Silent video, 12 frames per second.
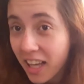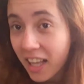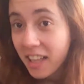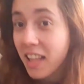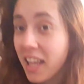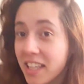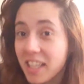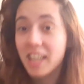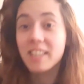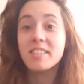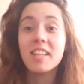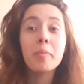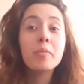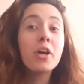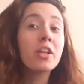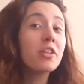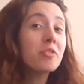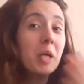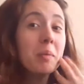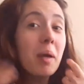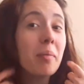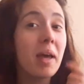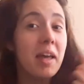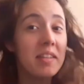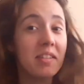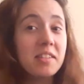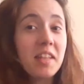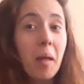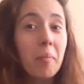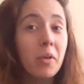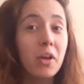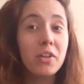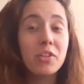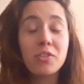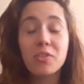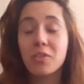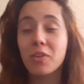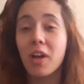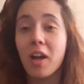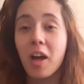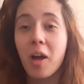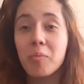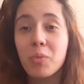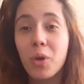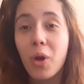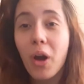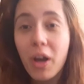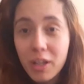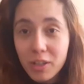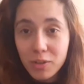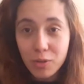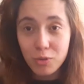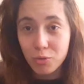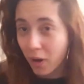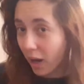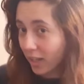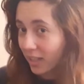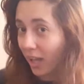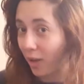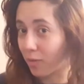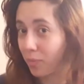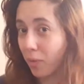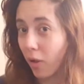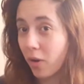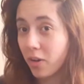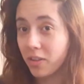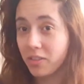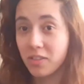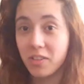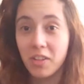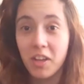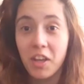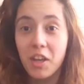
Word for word: like guys i'm gonna try my best i'm gonna uh, i'm going to try go blonde